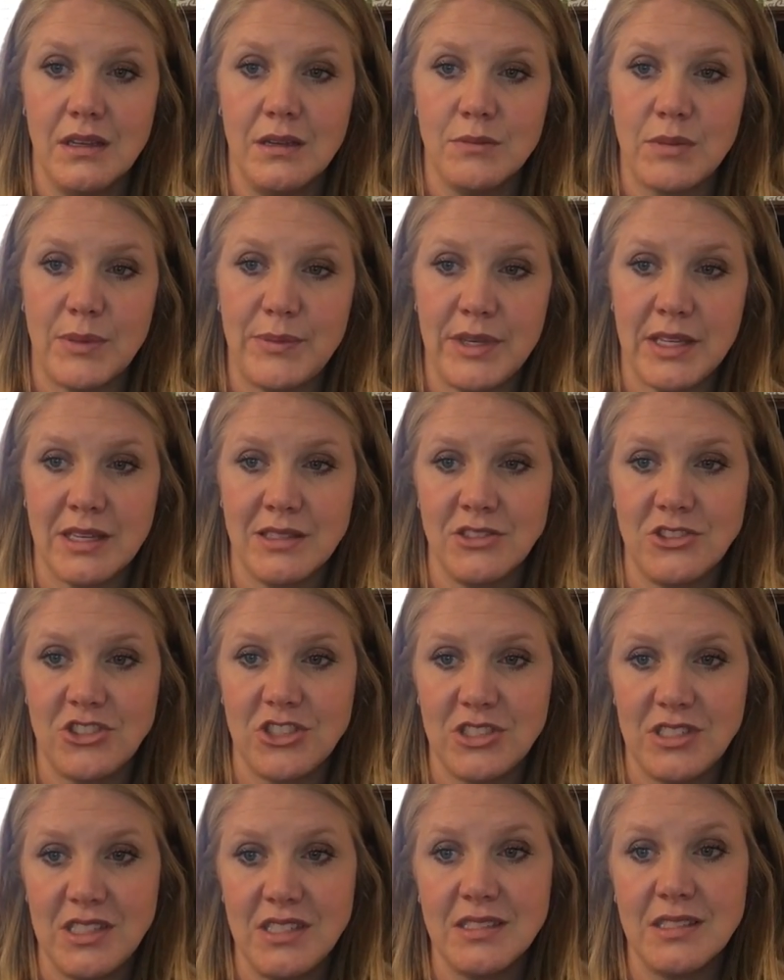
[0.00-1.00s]
but because
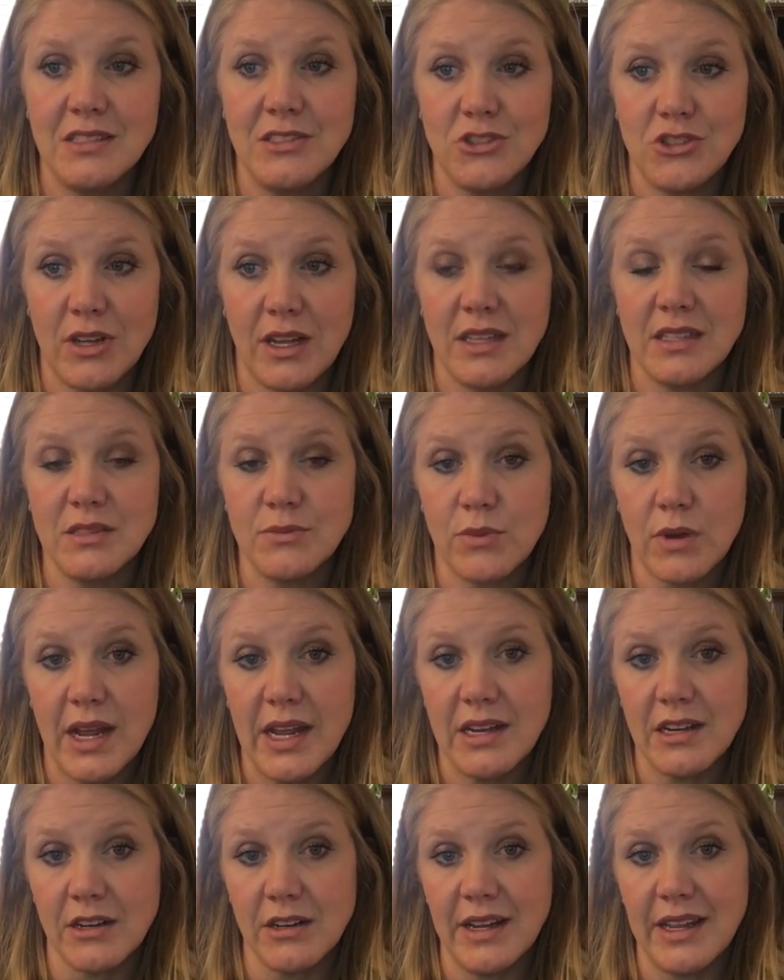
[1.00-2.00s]
Jesus shines
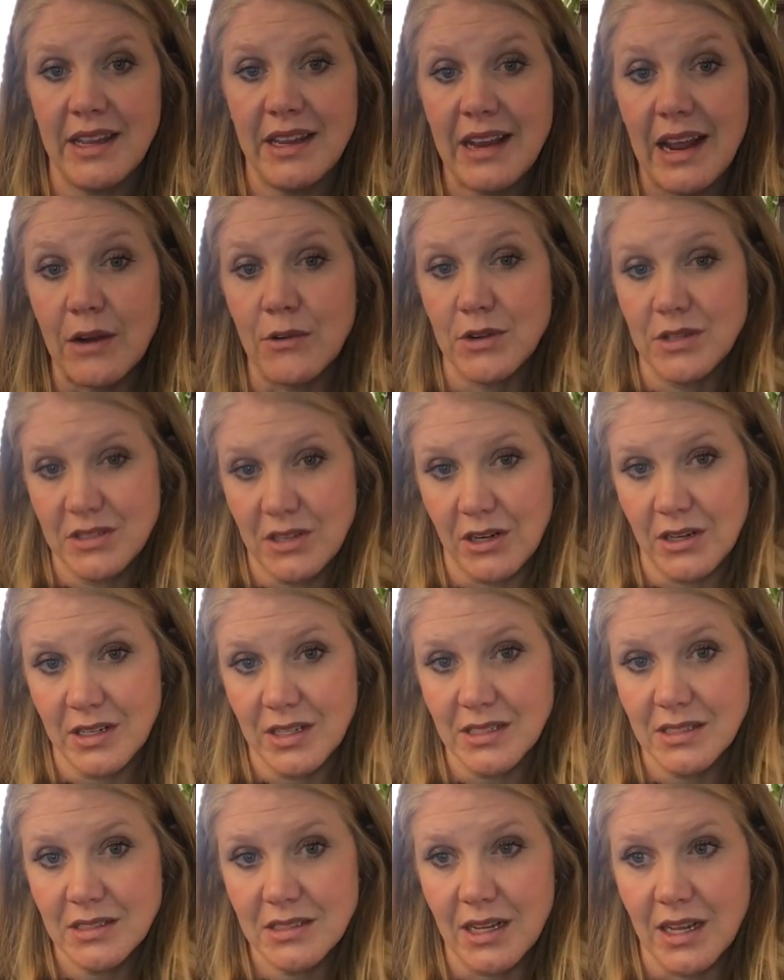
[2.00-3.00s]
brighter in our
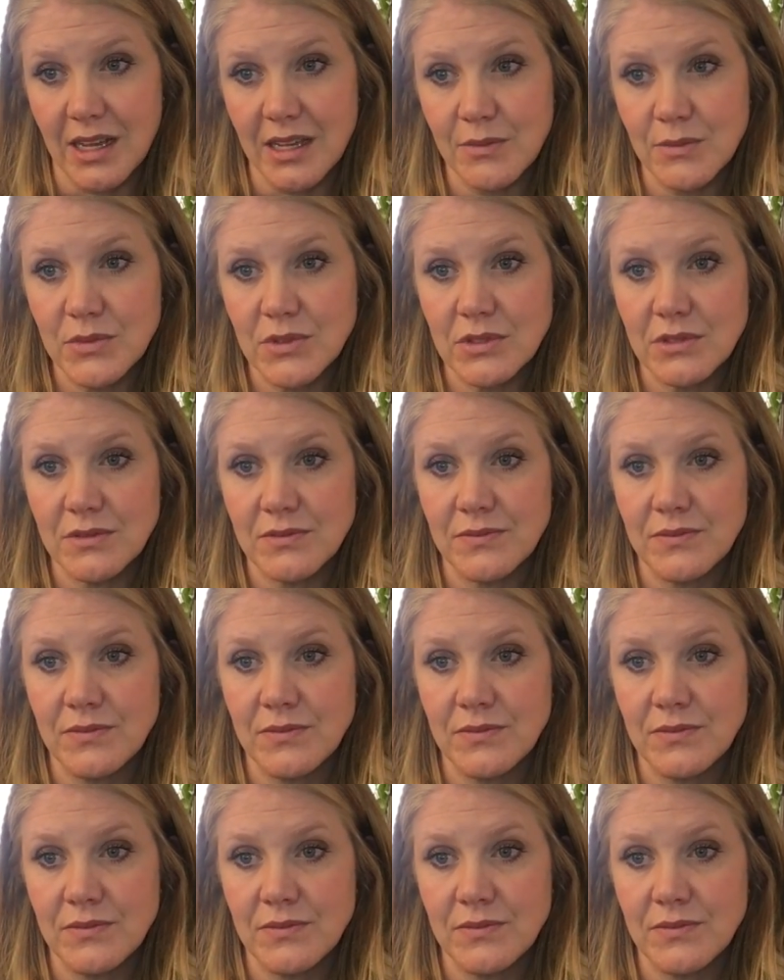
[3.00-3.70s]
darkest times.